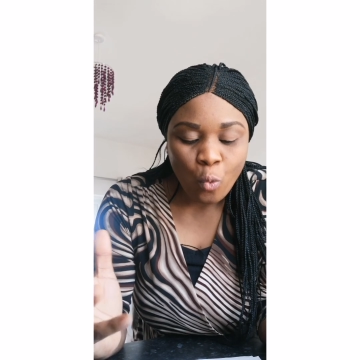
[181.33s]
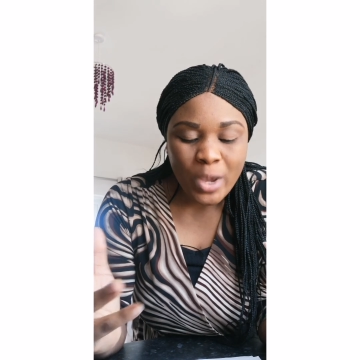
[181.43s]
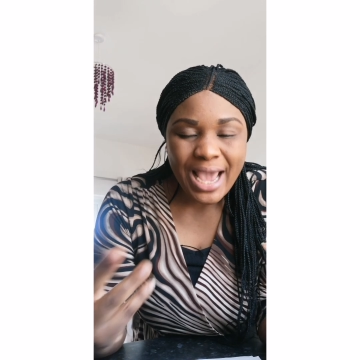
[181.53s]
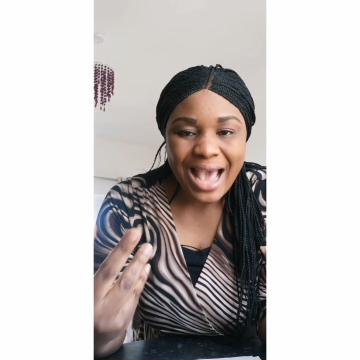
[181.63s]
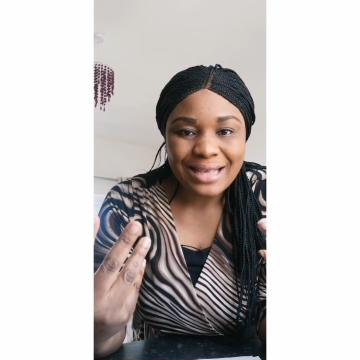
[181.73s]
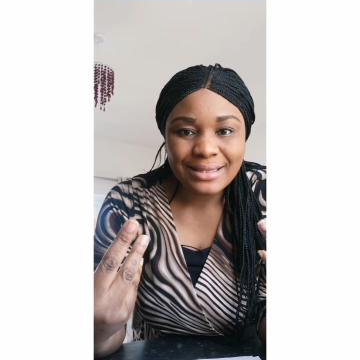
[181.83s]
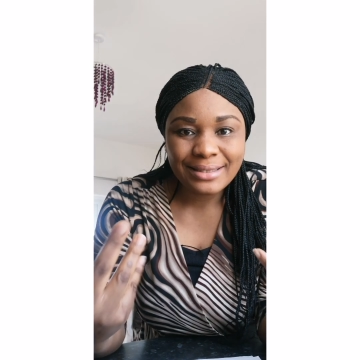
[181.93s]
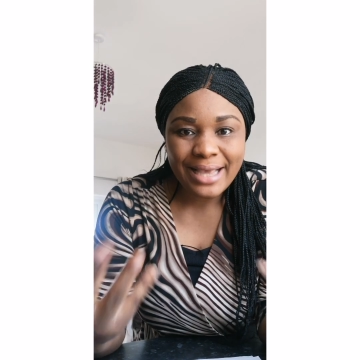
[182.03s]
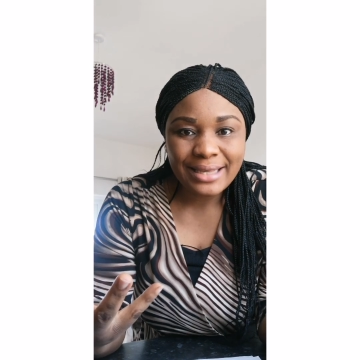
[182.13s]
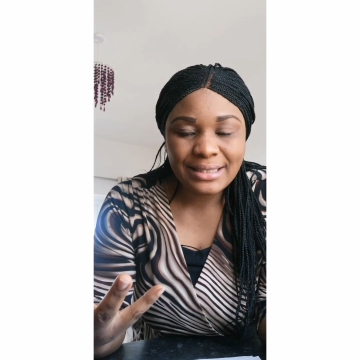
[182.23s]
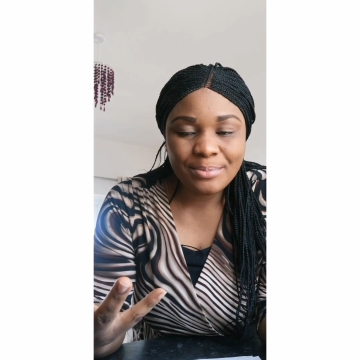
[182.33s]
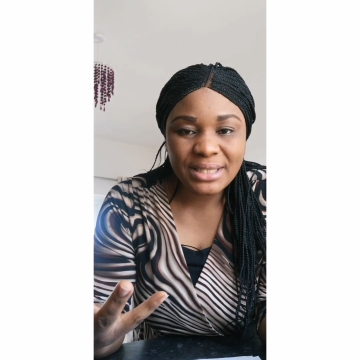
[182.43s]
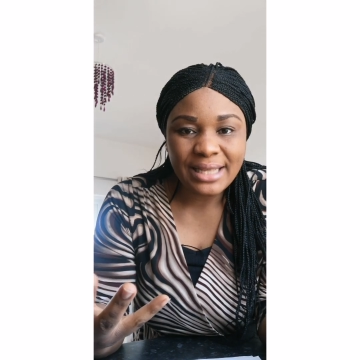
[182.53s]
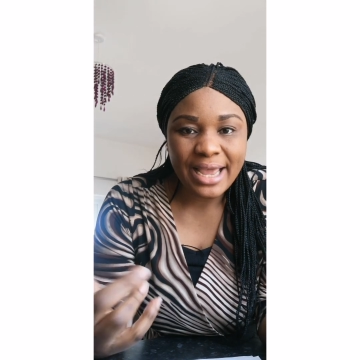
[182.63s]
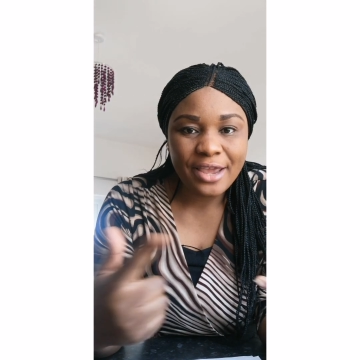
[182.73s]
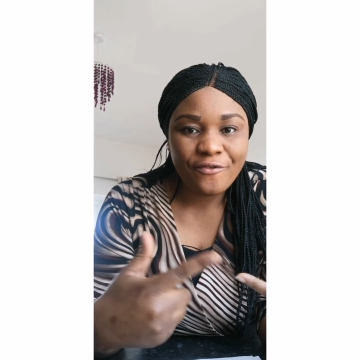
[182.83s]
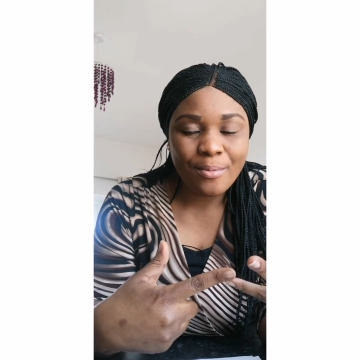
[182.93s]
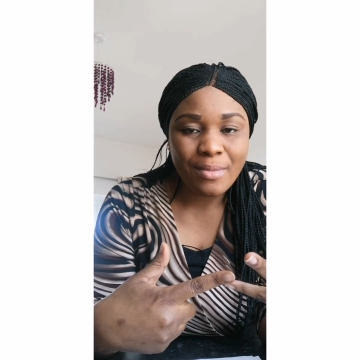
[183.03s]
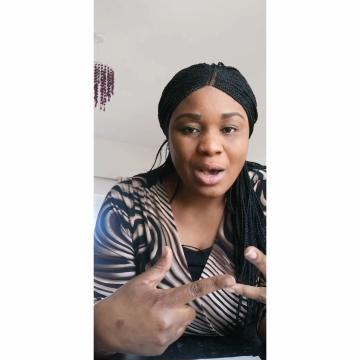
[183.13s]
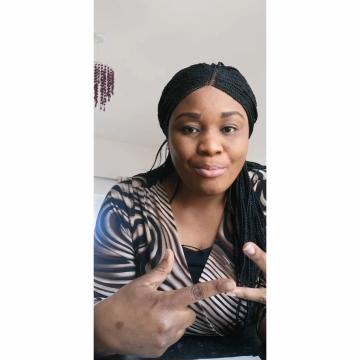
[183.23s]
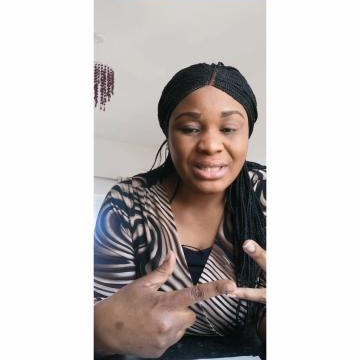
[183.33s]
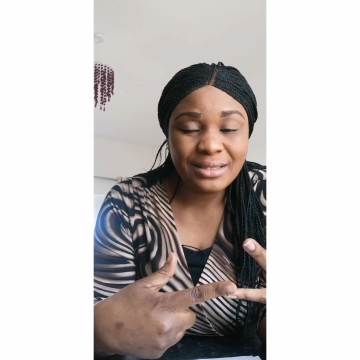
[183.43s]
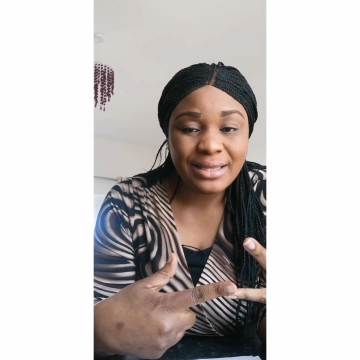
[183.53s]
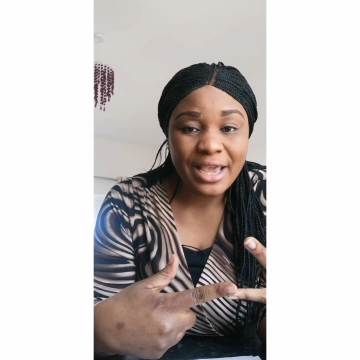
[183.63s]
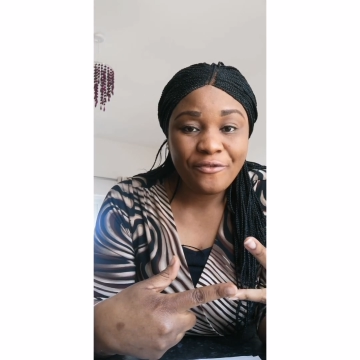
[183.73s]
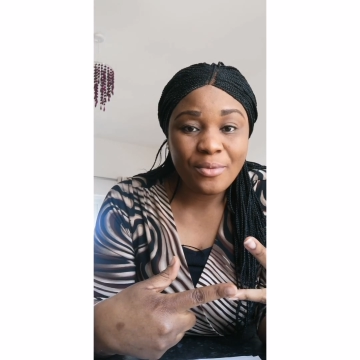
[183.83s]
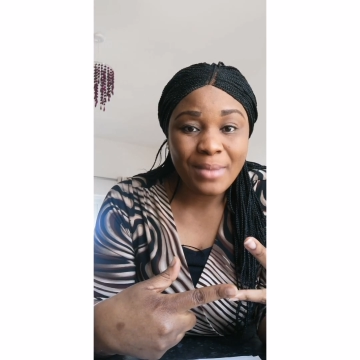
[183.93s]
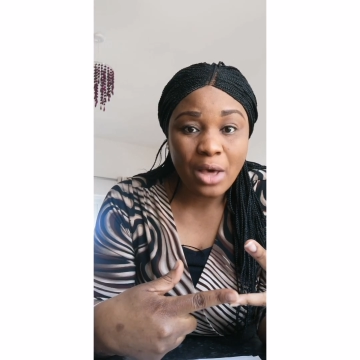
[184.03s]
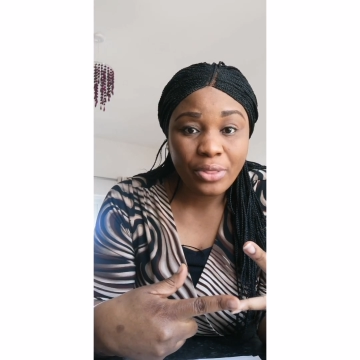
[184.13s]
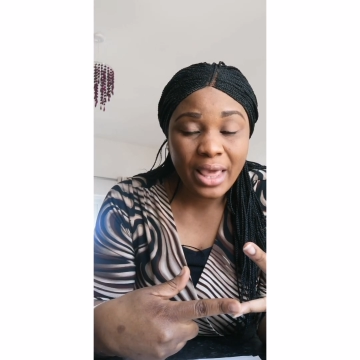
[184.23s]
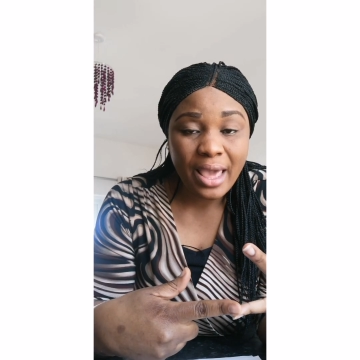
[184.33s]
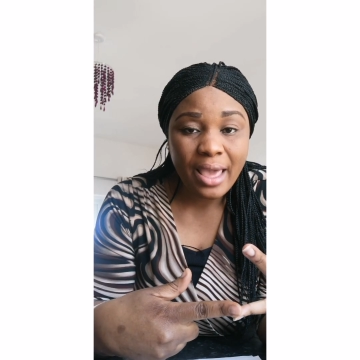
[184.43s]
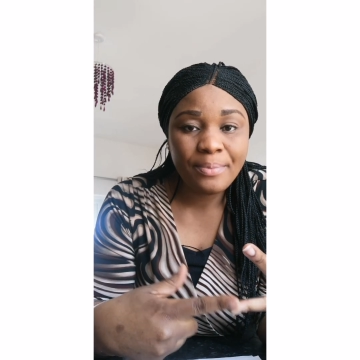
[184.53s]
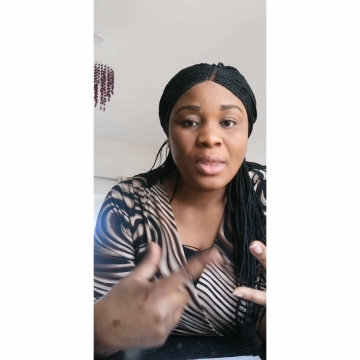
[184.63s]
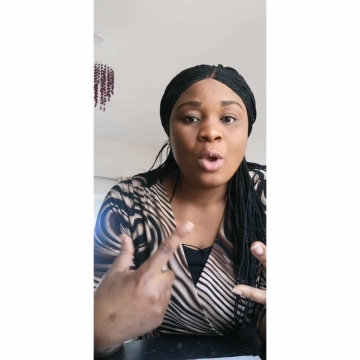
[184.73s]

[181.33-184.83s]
We assessed Mr. A for Mrs. A for mouth care.